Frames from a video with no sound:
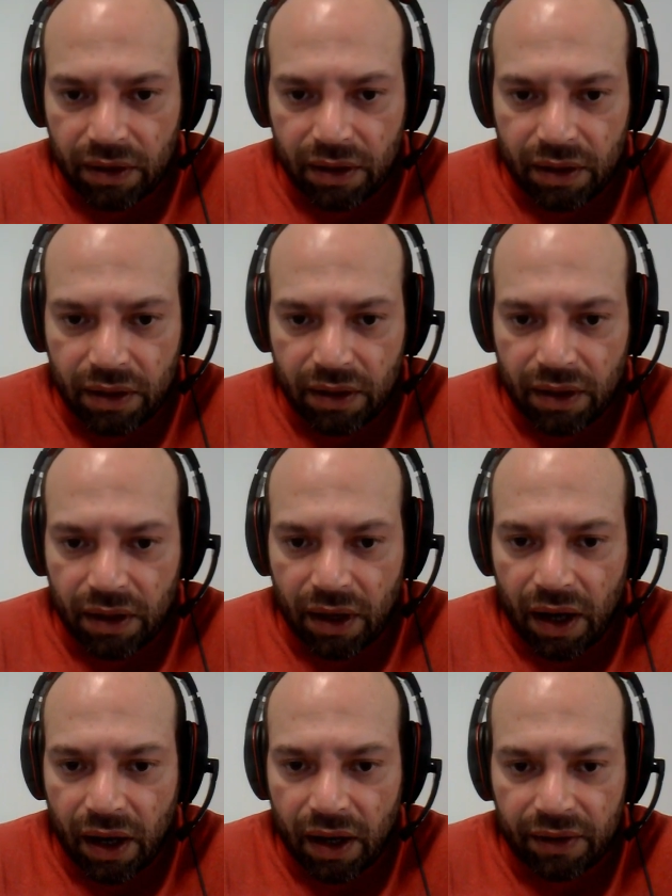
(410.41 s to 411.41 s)
a
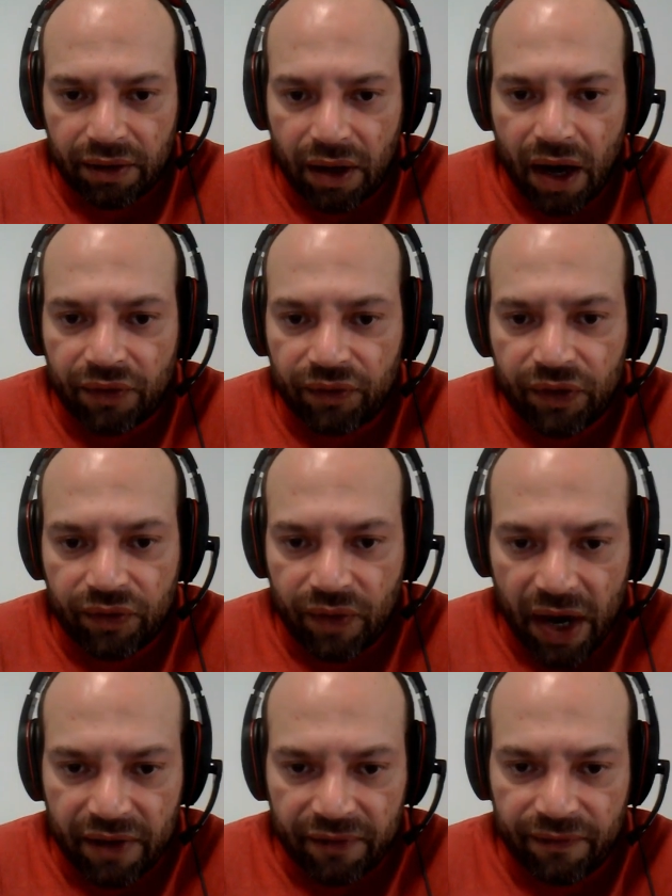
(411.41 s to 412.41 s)
hard disk
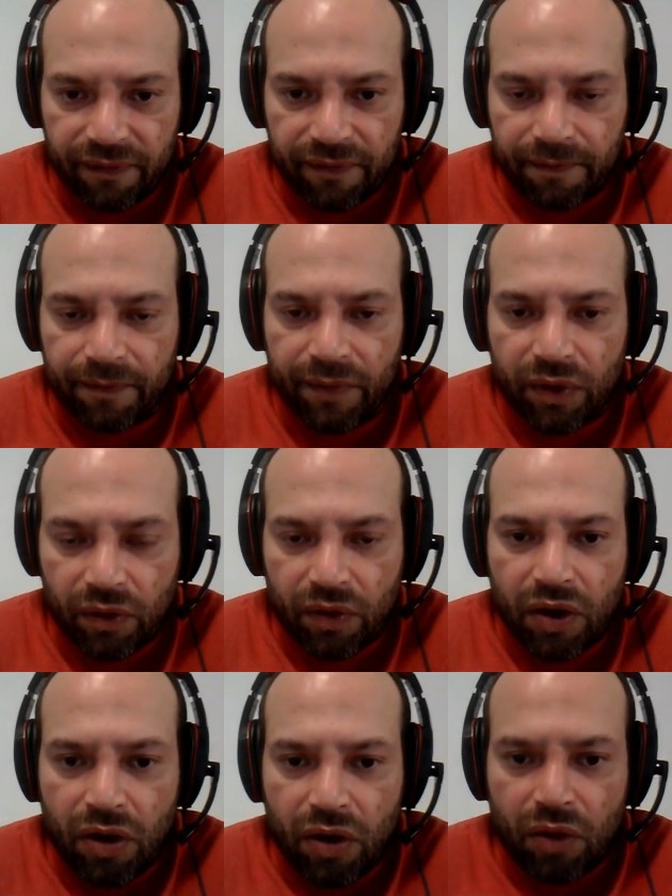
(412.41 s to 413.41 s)
drive
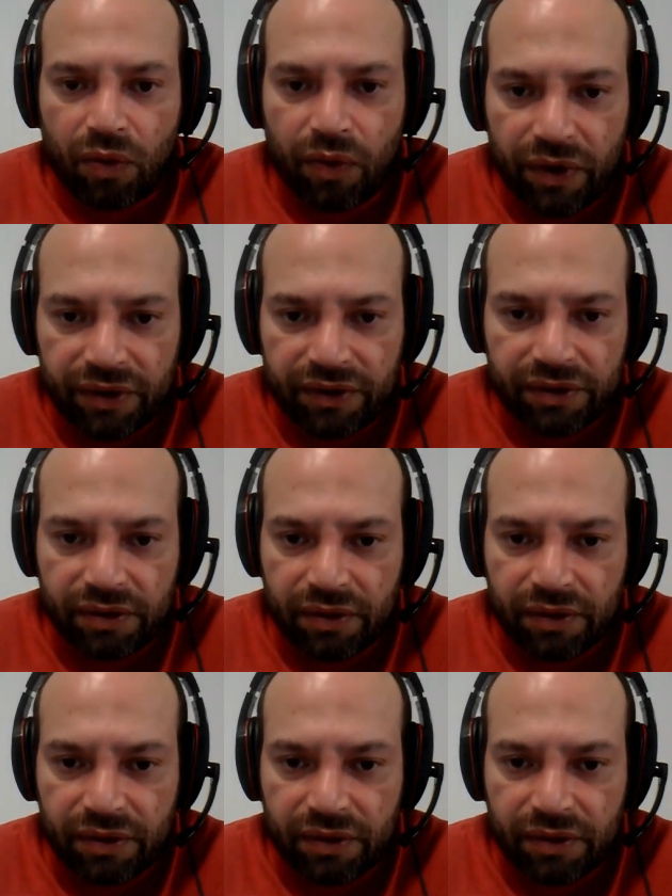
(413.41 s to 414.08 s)
with